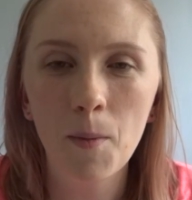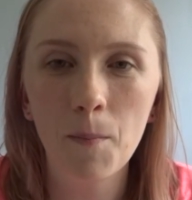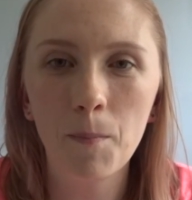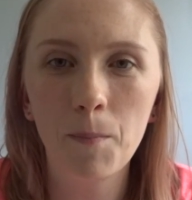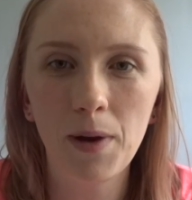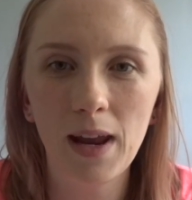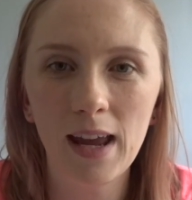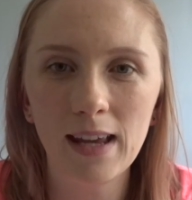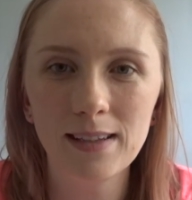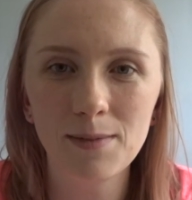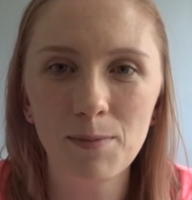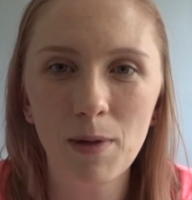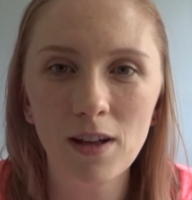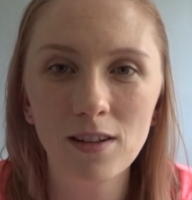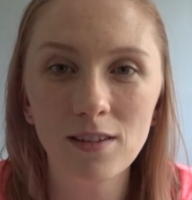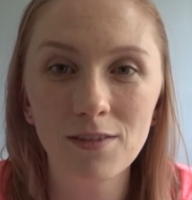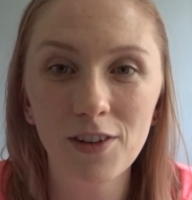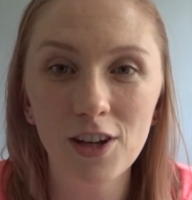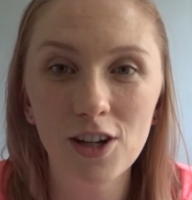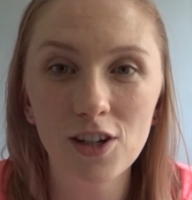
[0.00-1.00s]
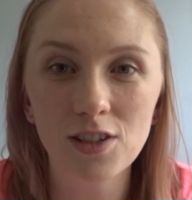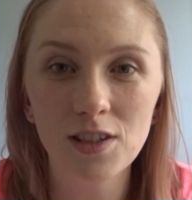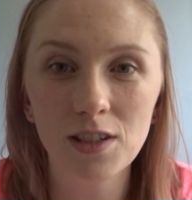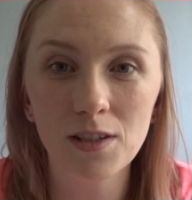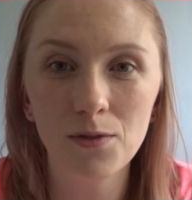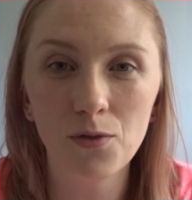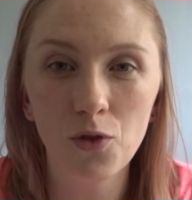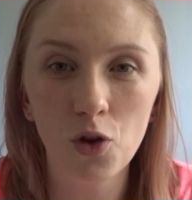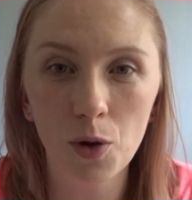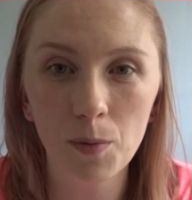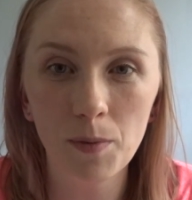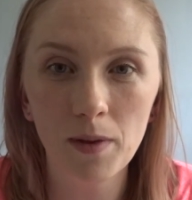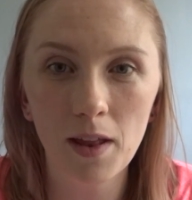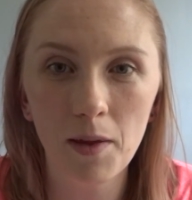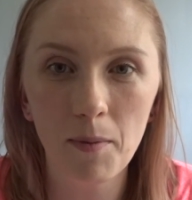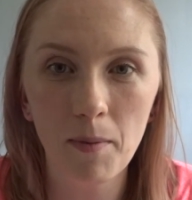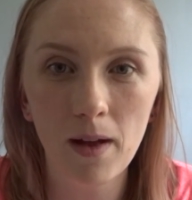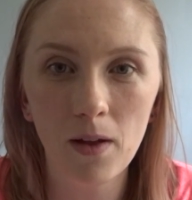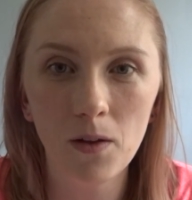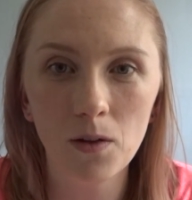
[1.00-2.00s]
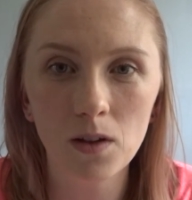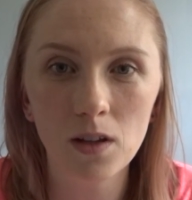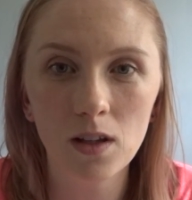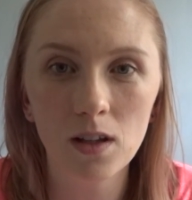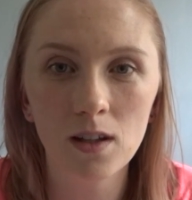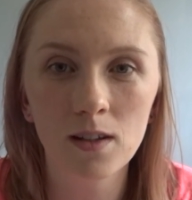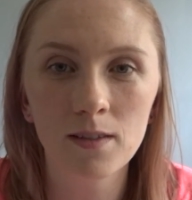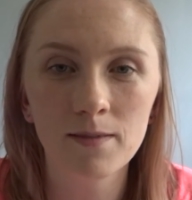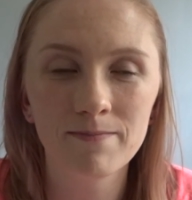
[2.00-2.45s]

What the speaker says: Breast milk versus formula milk.